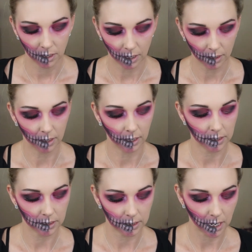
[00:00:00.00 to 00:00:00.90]
And then I
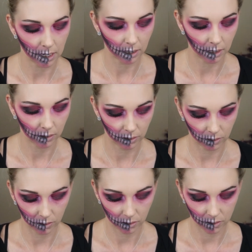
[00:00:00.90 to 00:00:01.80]
did take a
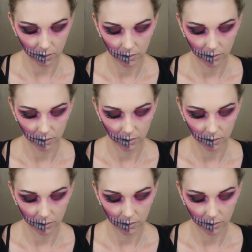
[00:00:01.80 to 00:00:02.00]
little